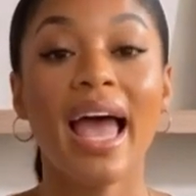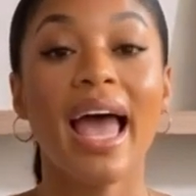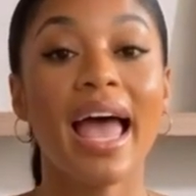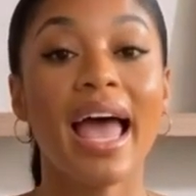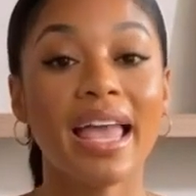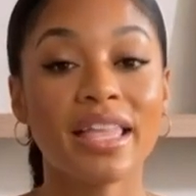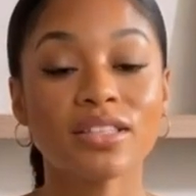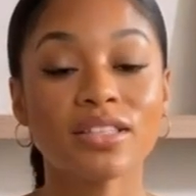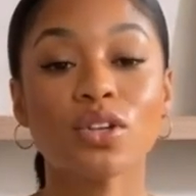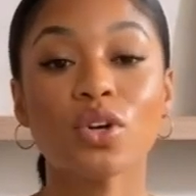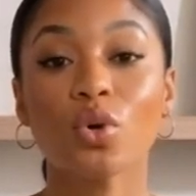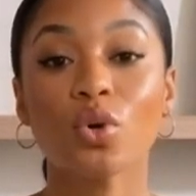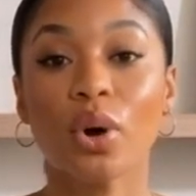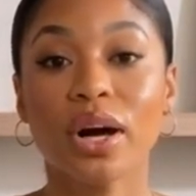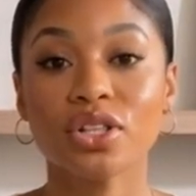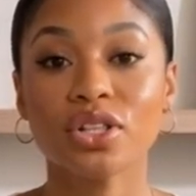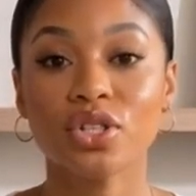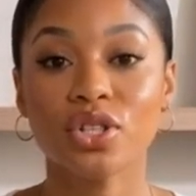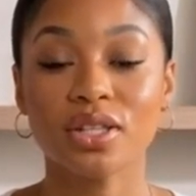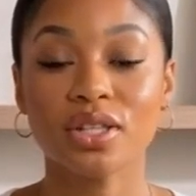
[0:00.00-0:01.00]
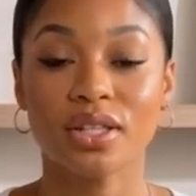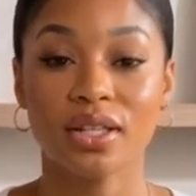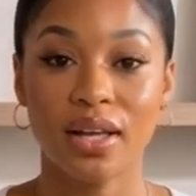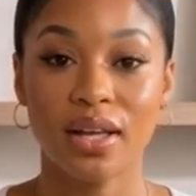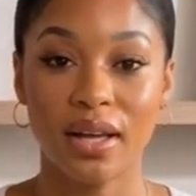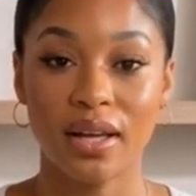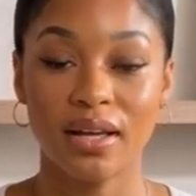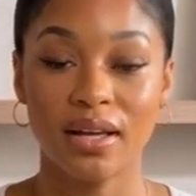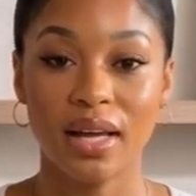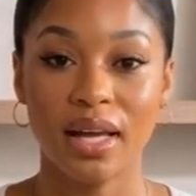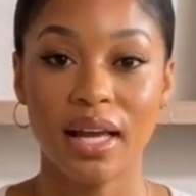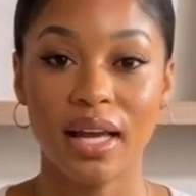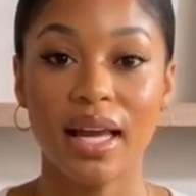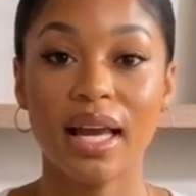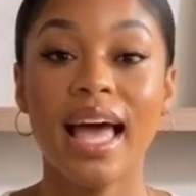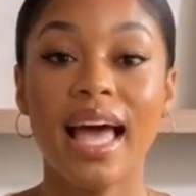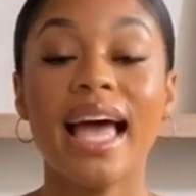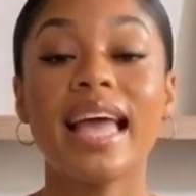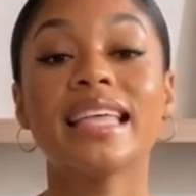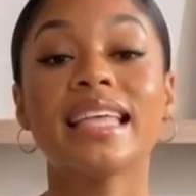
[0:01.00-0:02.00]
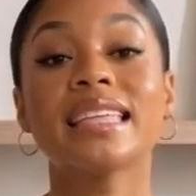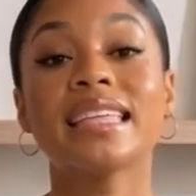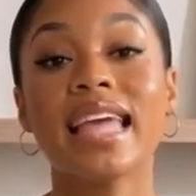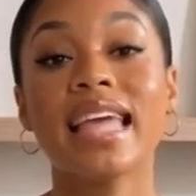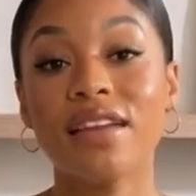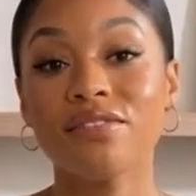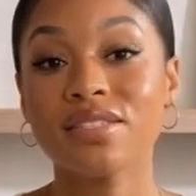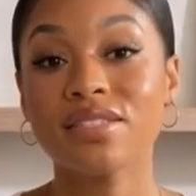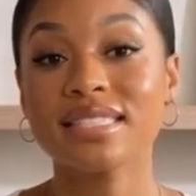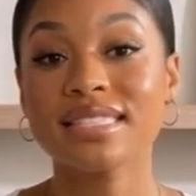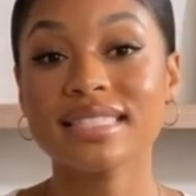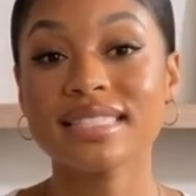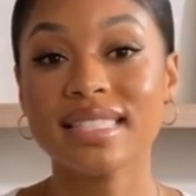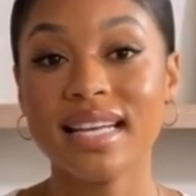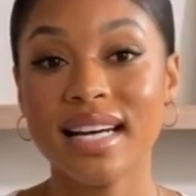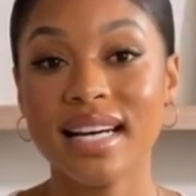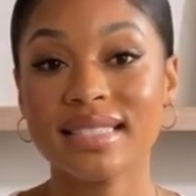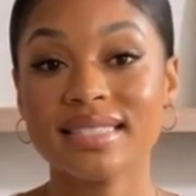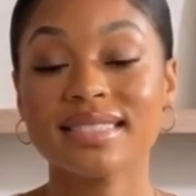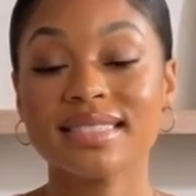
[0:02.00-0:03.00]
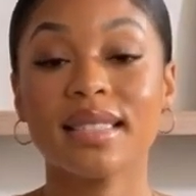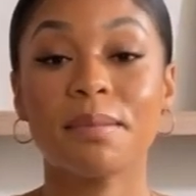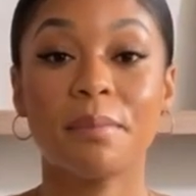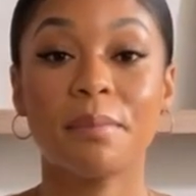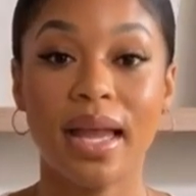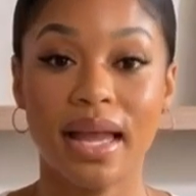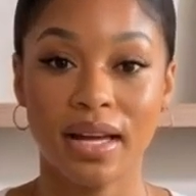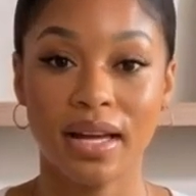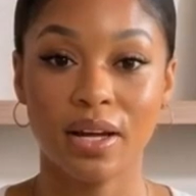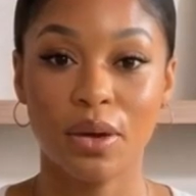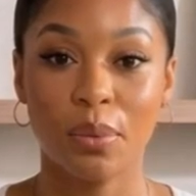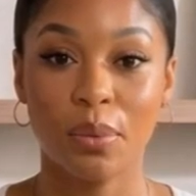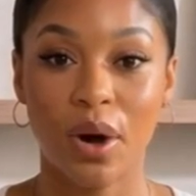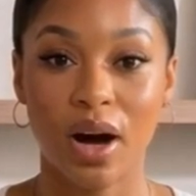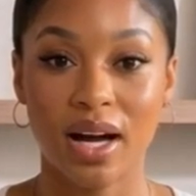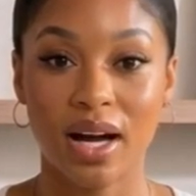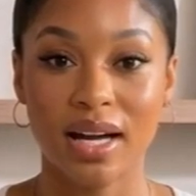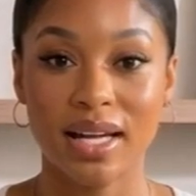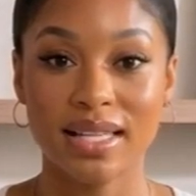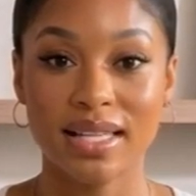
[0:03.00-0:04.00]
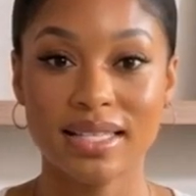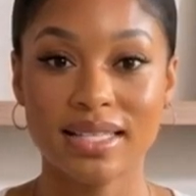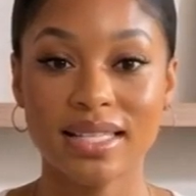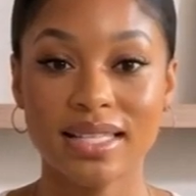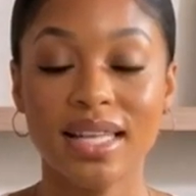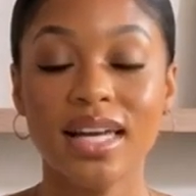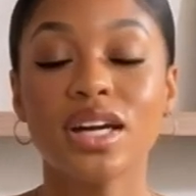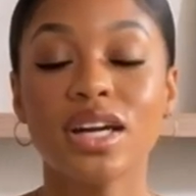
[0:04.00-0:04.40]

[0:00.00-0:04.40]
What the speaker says: answer questions clearly, and never discuss competitor products.